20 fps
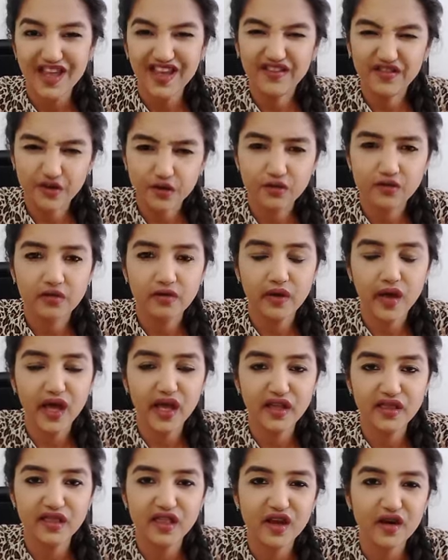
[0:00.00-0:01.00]
if you
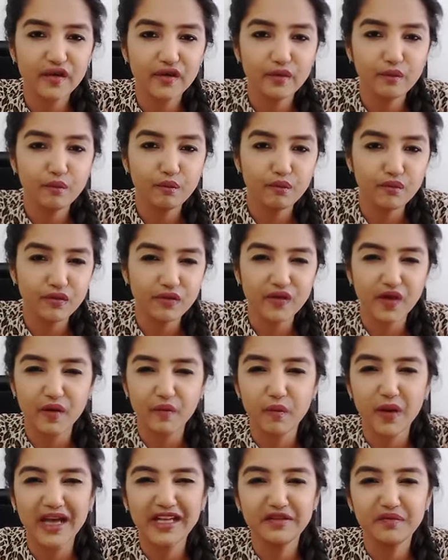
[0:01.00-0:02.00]
try, there,
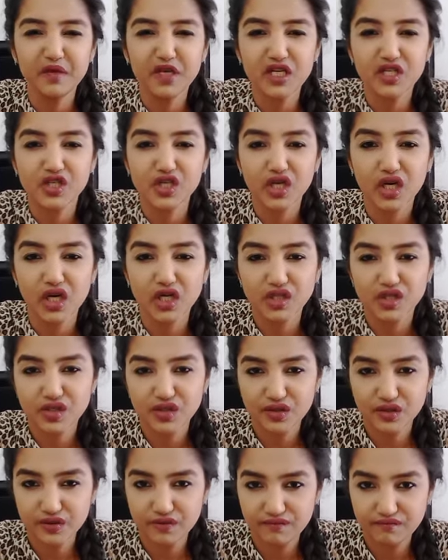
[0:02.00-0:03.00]
there might be a
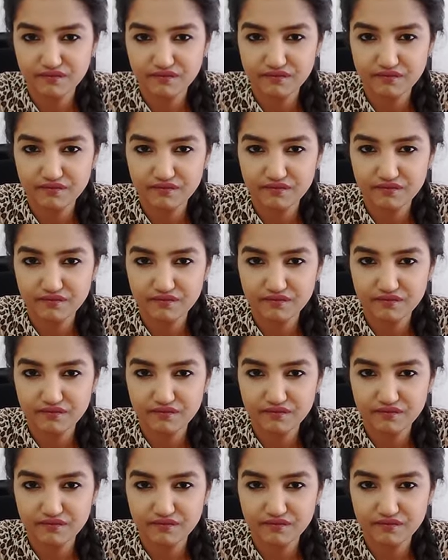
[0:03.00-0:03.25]
chance.